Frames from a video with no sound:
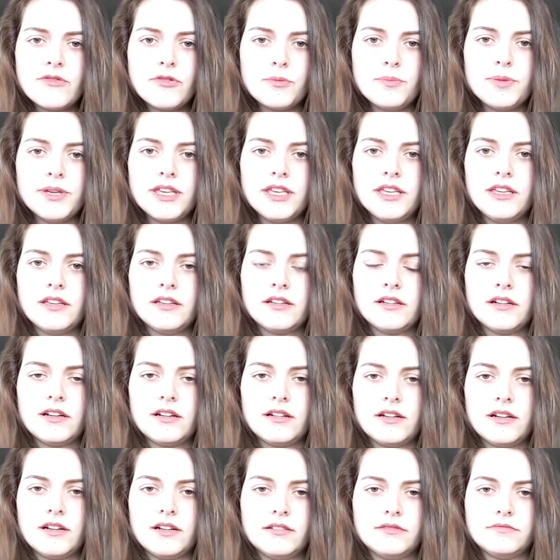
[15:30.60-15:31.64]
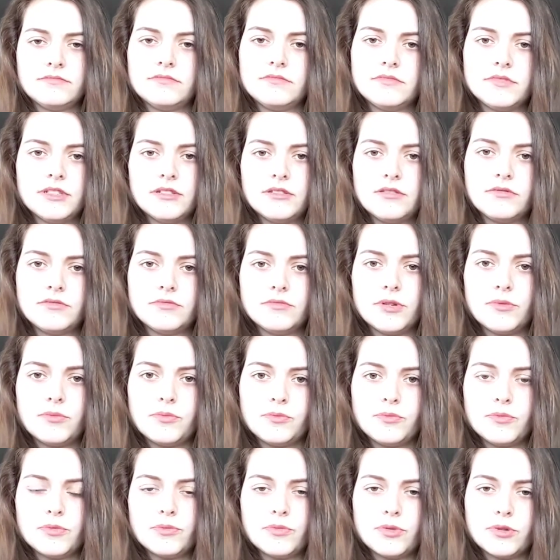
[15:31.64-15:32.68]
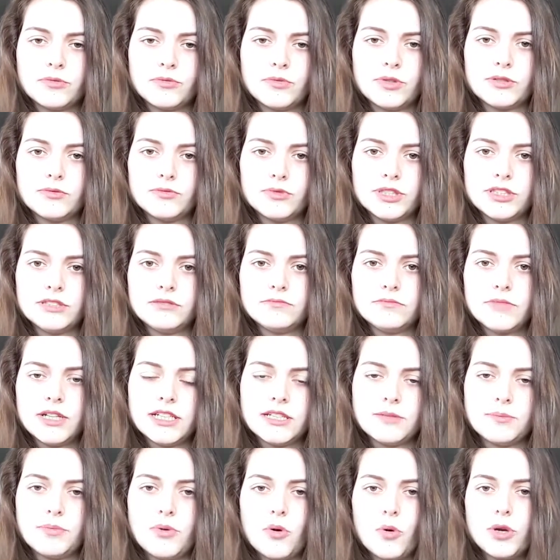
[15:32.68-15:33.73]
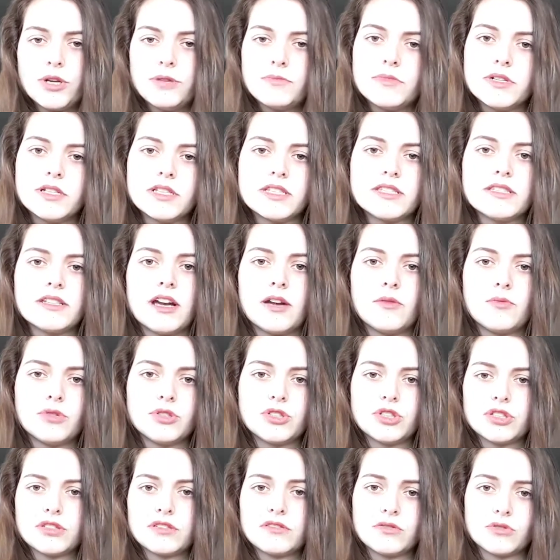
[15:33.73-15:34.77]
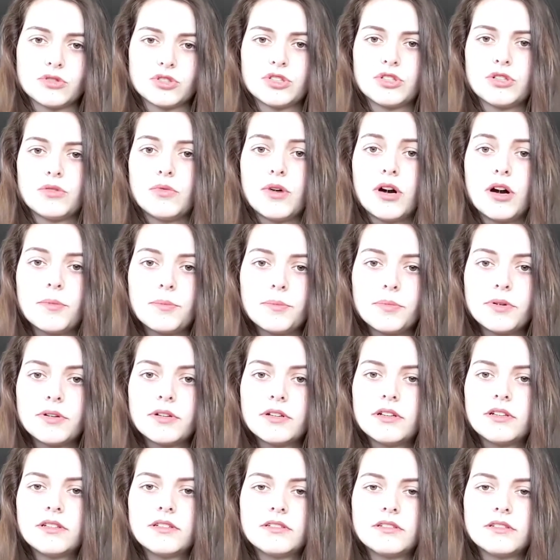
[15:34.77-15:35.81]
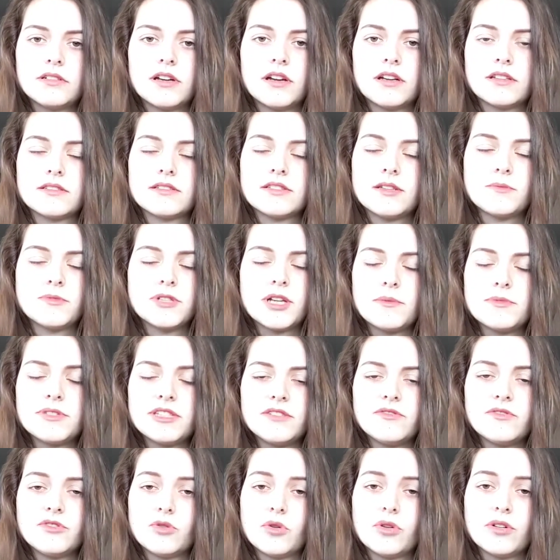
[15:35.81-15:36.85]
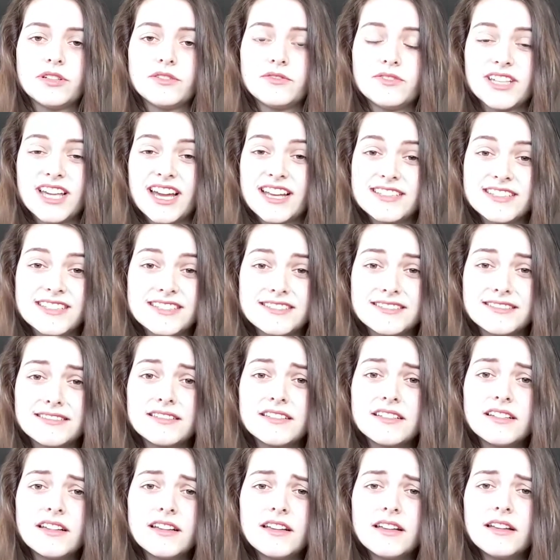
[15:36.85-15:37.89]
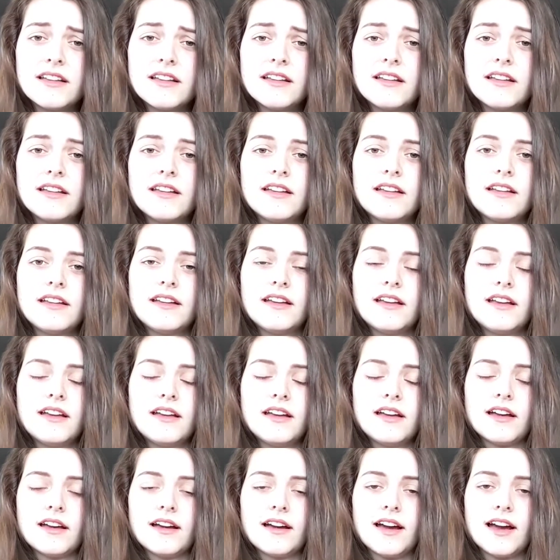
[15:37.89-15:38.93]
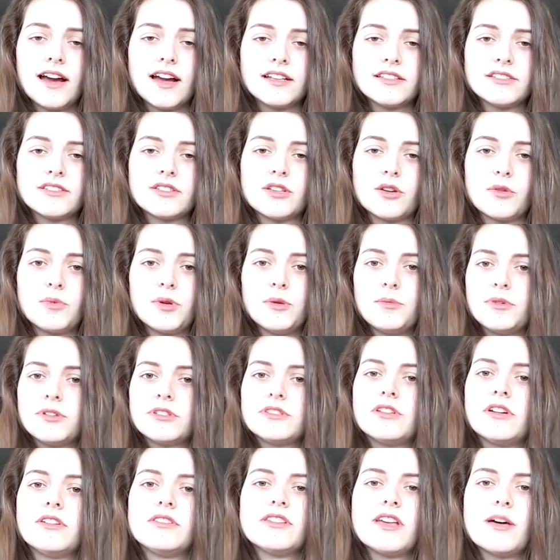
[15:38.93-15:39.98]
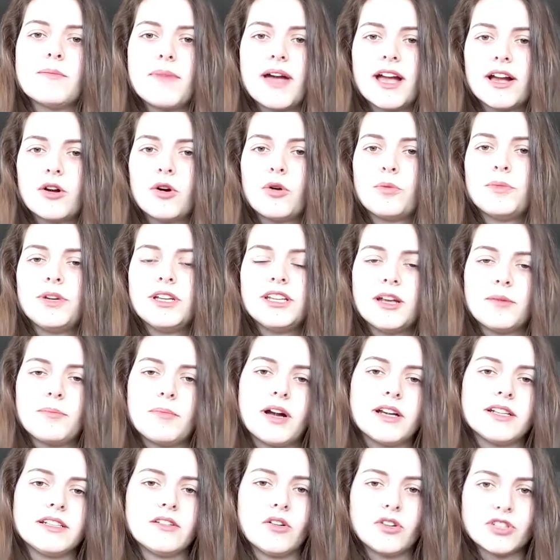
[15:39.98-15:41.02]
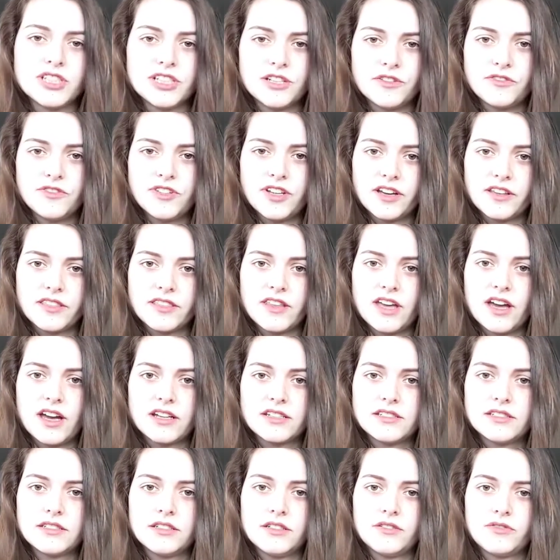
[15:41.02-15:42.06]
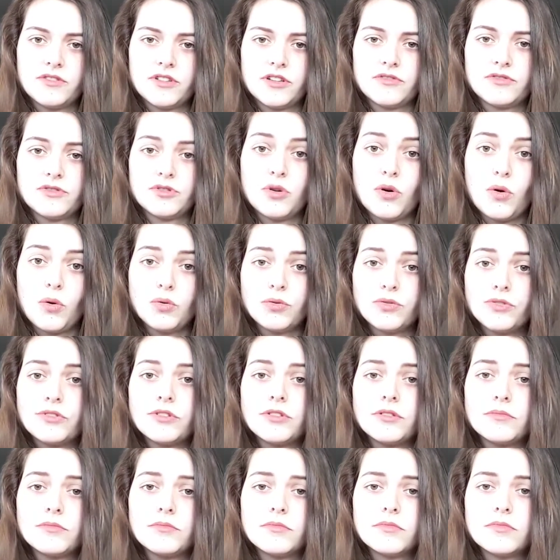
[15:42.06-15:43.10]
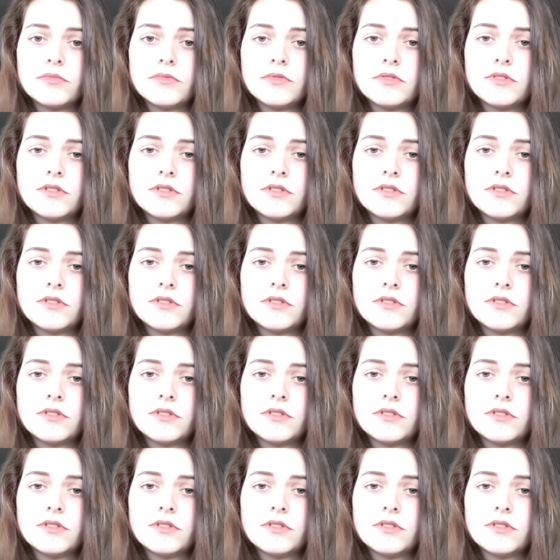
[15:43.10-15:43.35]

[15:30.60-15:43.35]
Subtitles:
be, when we made appointments, I would just not show up, and sometimes even not even cancel. And so people turned their back on me. They might not have done that if I've told them,